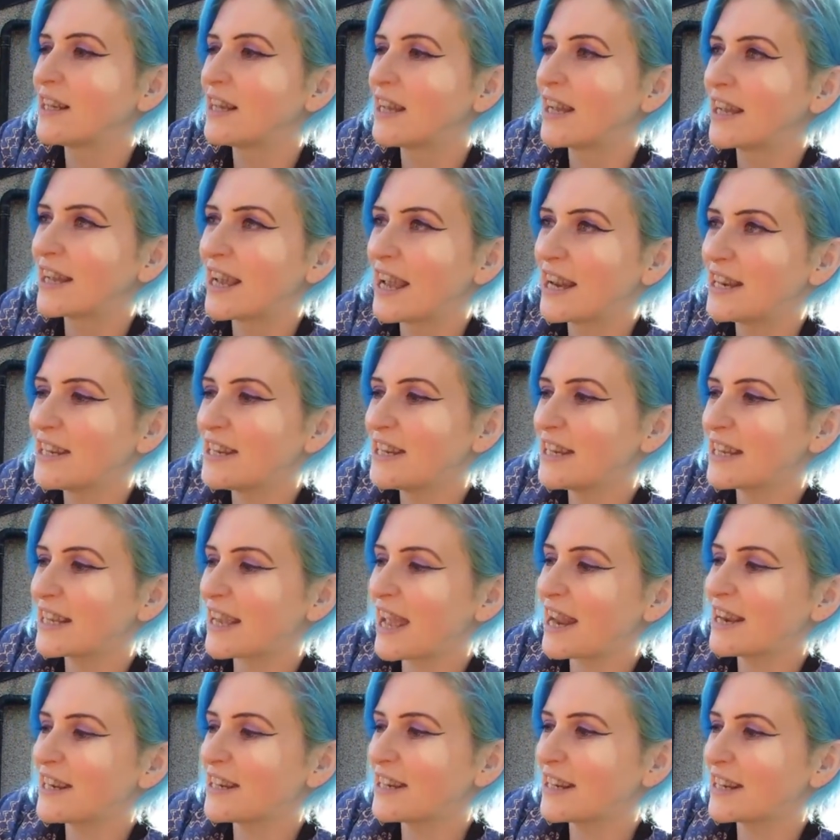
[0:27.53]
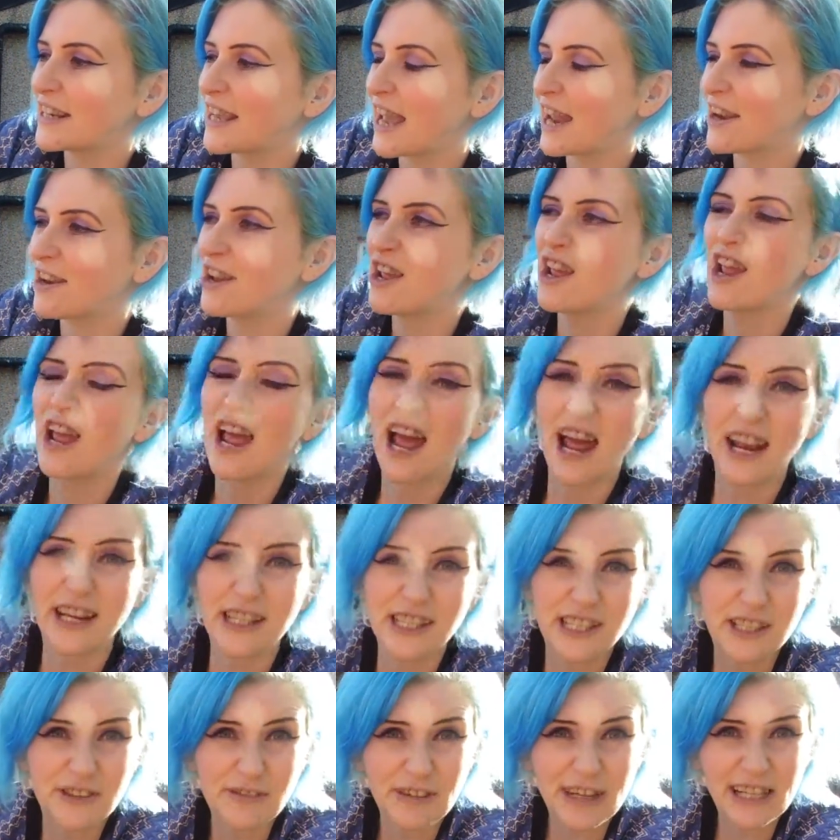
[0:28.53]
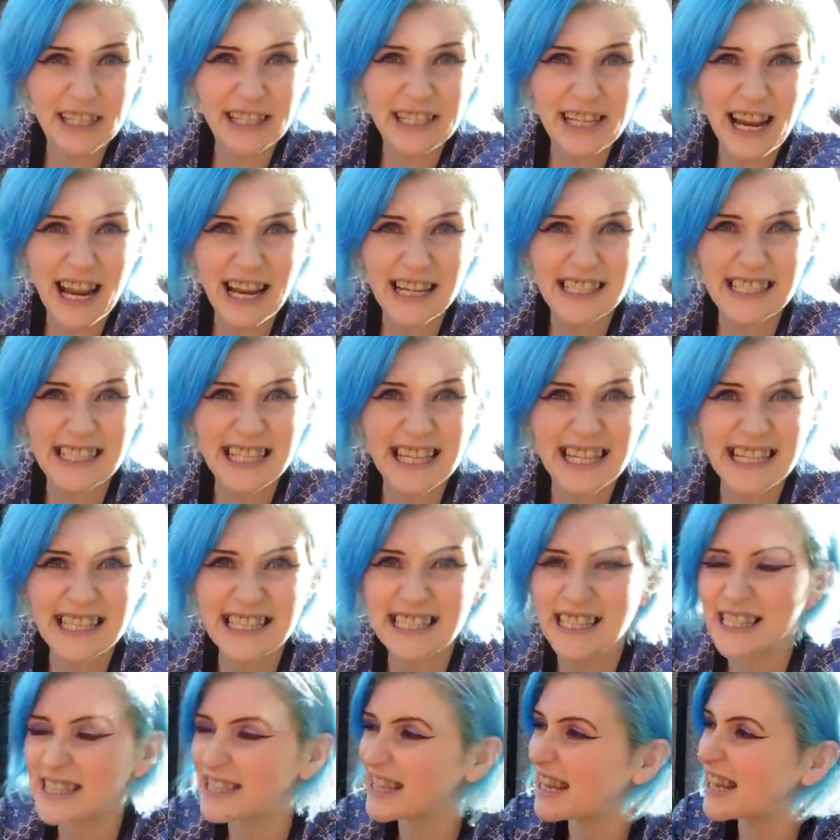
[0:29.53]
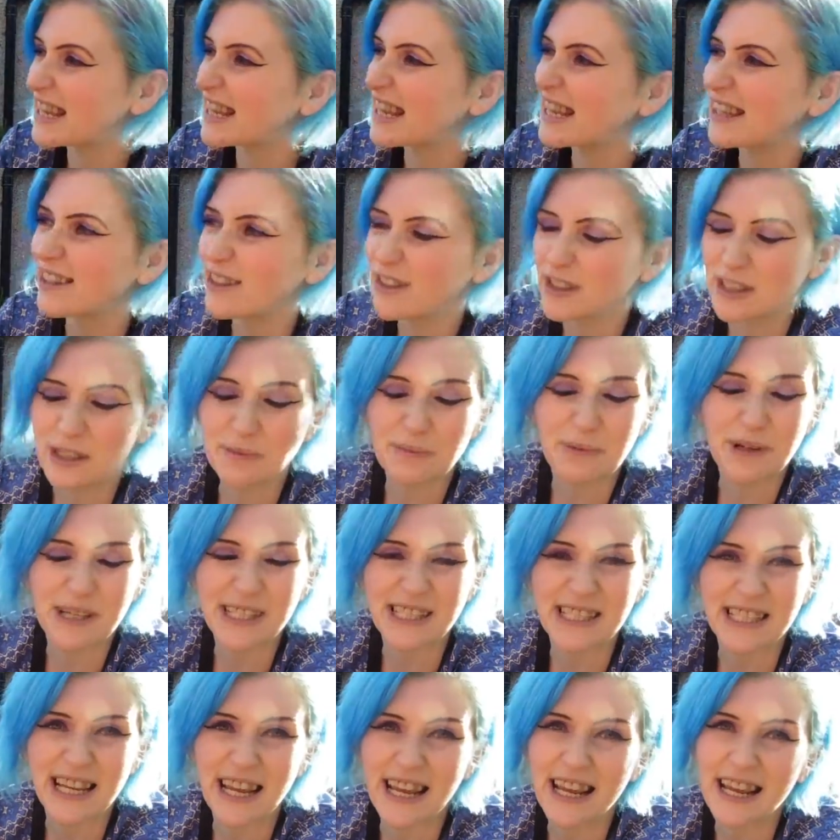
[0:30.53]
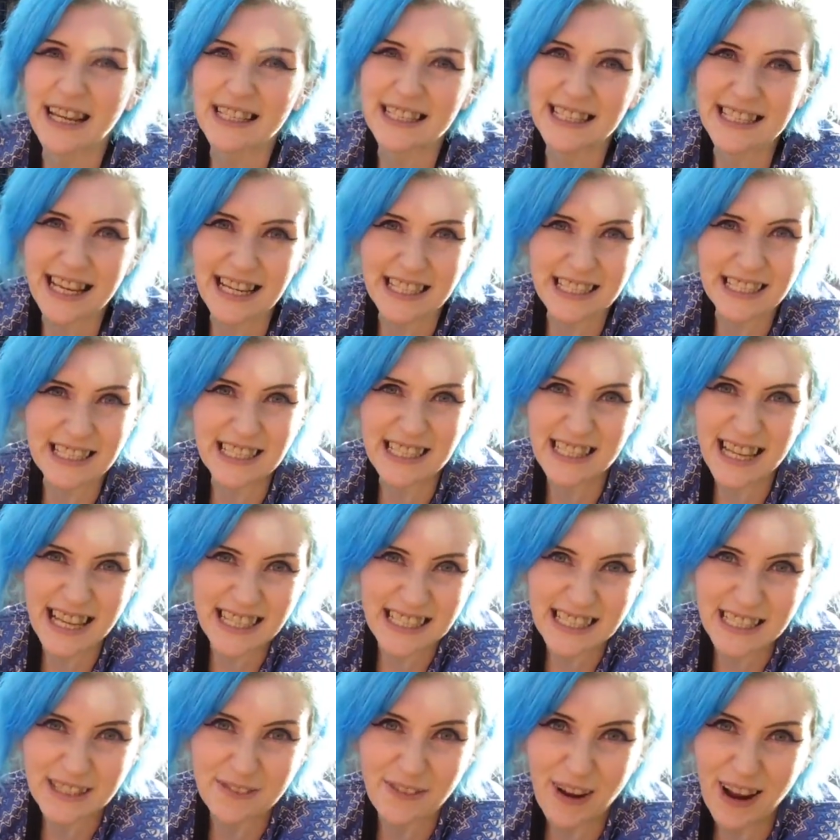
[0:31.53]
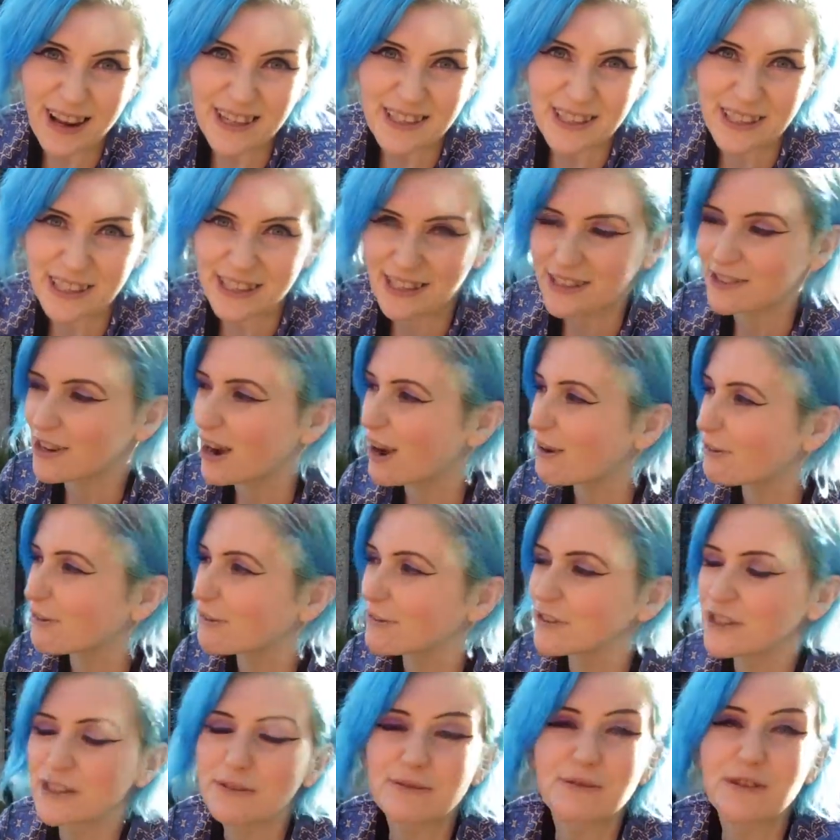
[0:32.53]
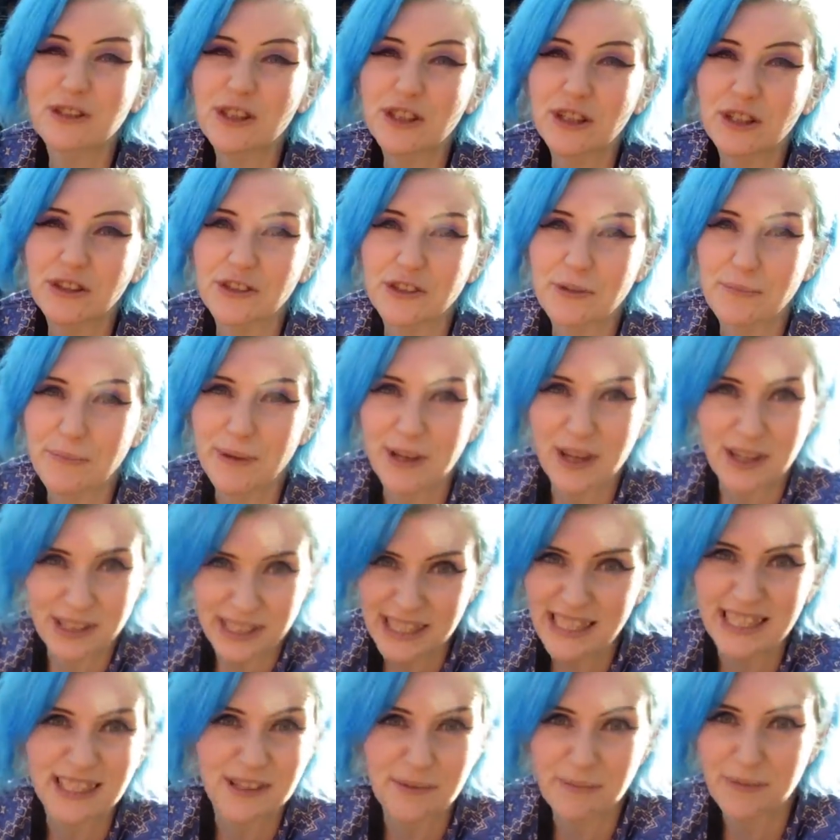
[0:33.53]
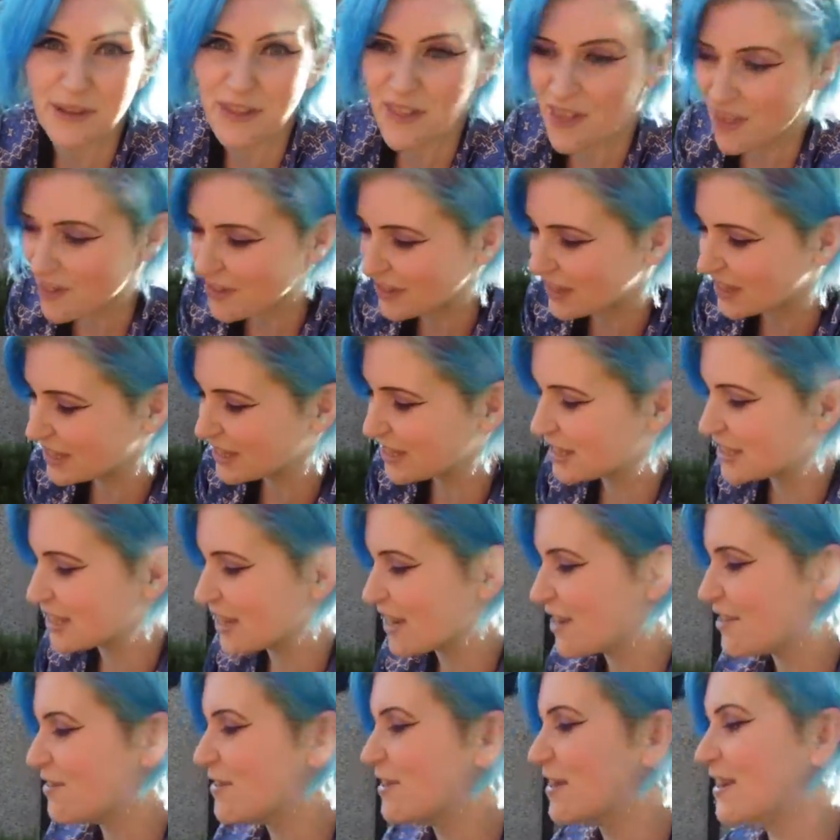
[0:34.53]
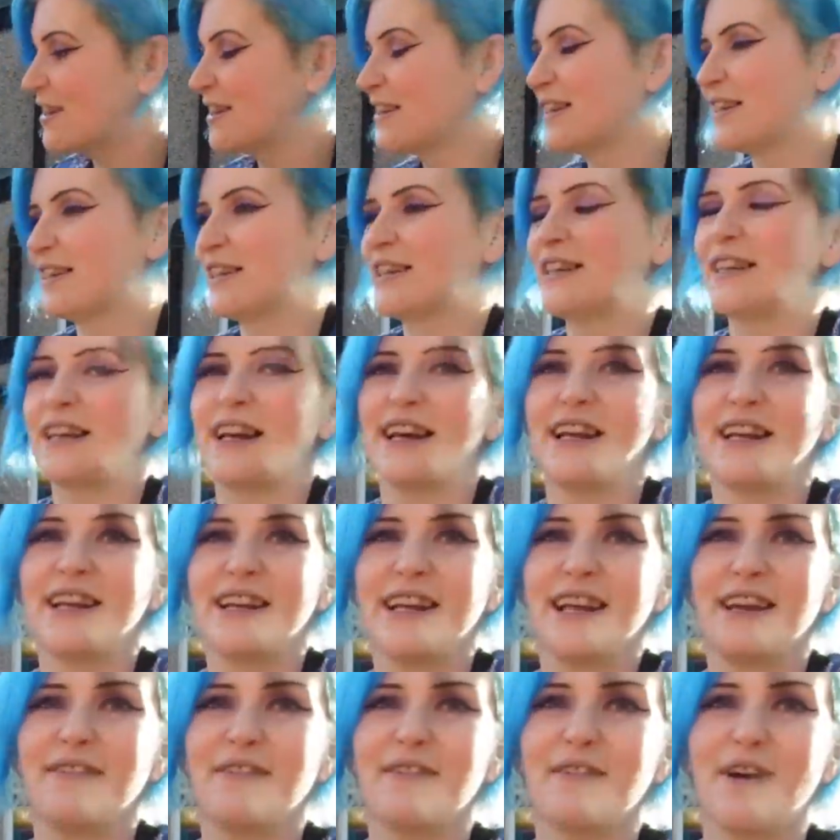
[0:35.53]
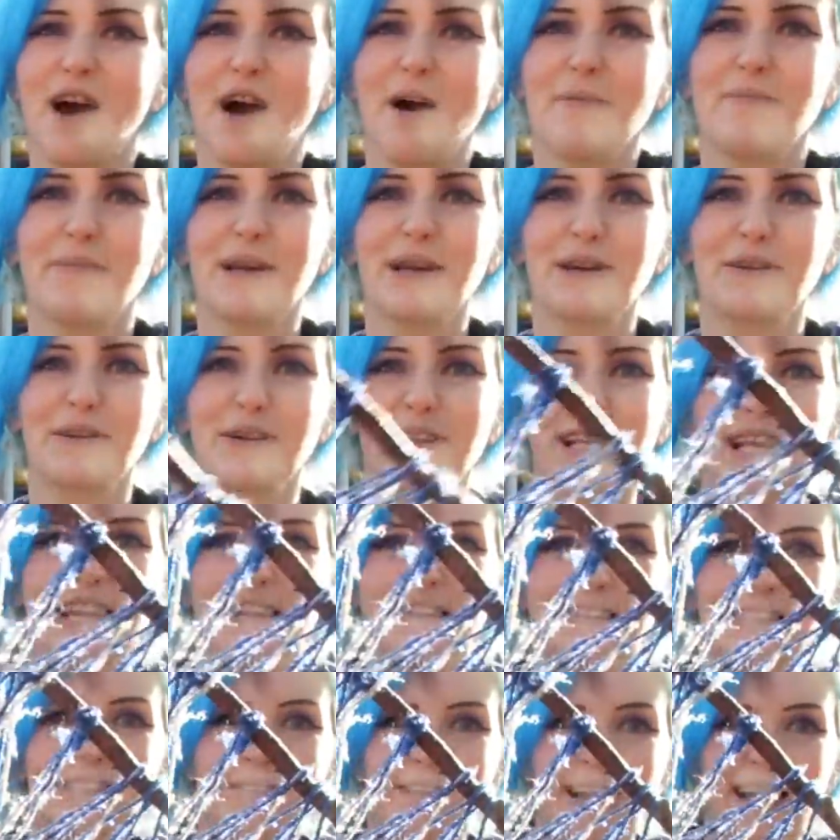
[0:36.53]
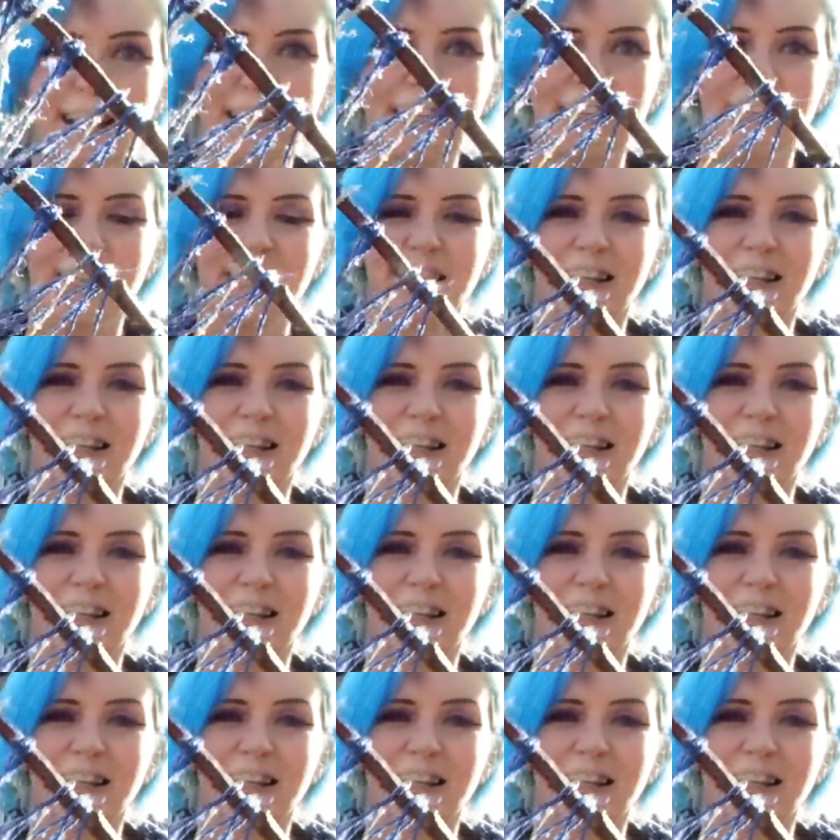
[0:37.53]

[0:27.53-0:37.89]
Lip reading: Again and again and again. And it's a really nice, easy thing. It looks pretty. It's satisfying craft for children because it's something that they can do. And here we've got a big one here as well.